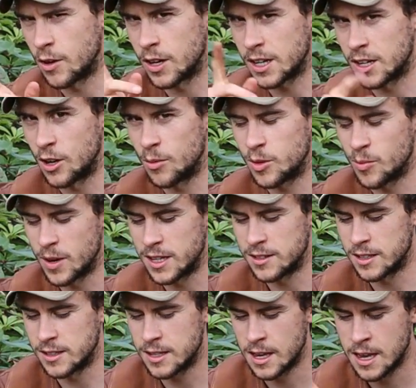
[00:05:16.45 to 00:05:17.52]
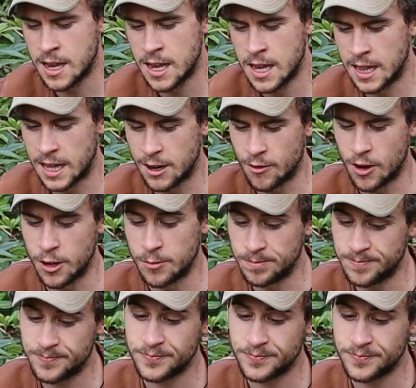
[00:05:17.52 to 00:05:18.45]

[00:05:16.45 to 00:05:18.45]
I can optimize this later on.